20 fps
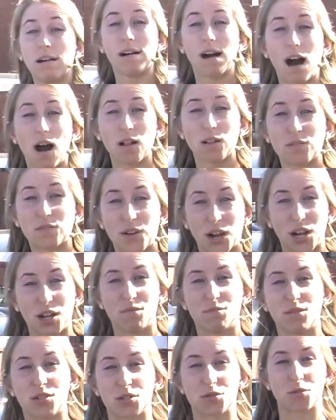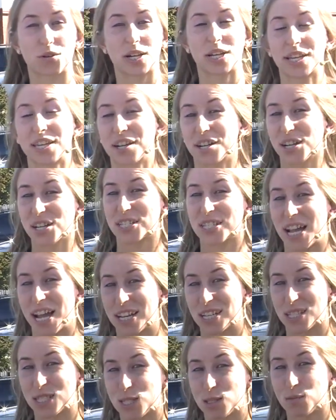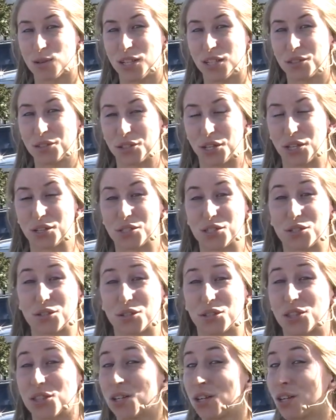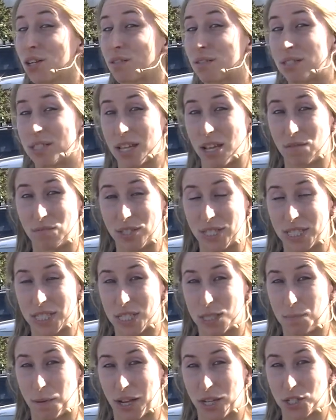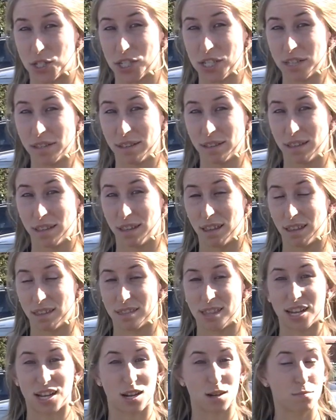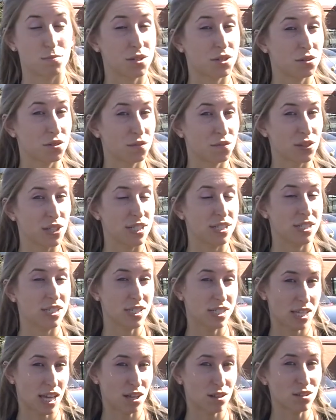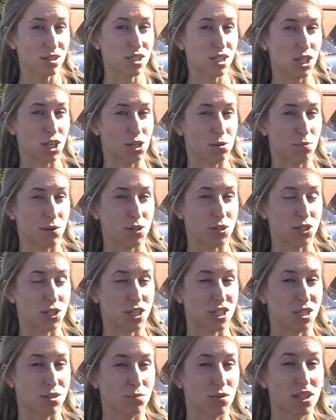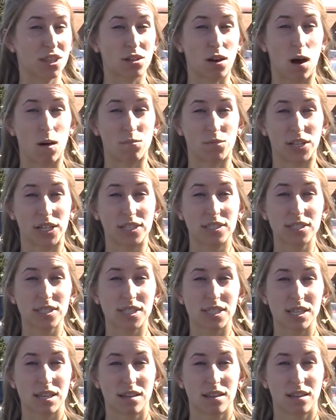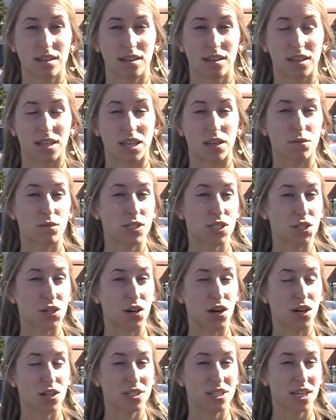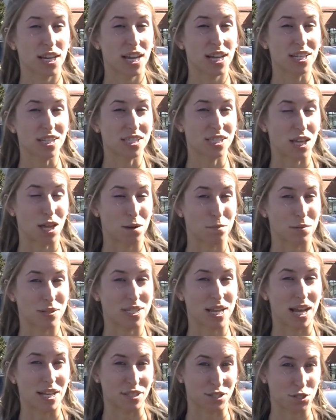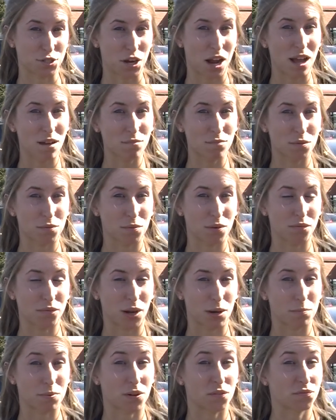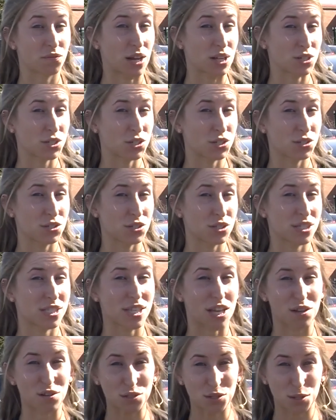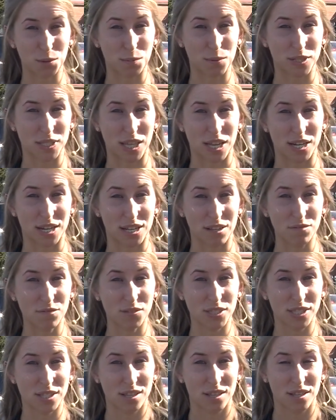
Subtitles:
All of our inventory here at Titus-Will goes through a thorough safety inspection. They are beautifully detailed, so you can purchase with confidence. Give us a call today to set up a test drive with one of our professional sales representatives